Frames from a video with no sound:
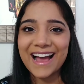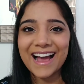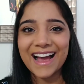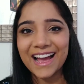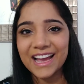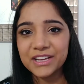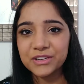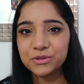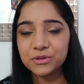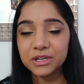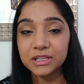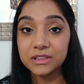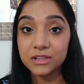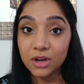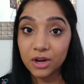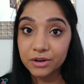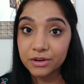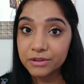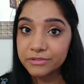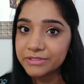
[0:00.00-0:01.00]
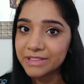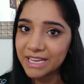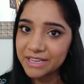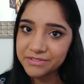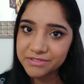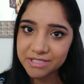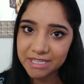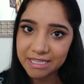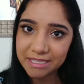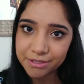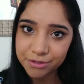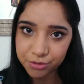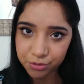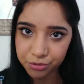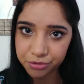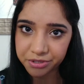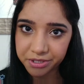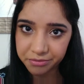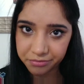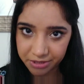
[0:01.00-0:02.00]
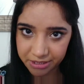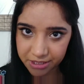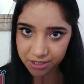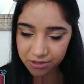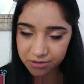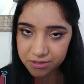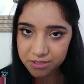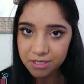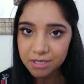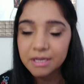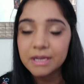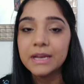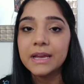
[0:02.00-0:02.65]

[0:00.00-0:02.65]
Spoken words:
I do a lot of lifestyle and cookery videos,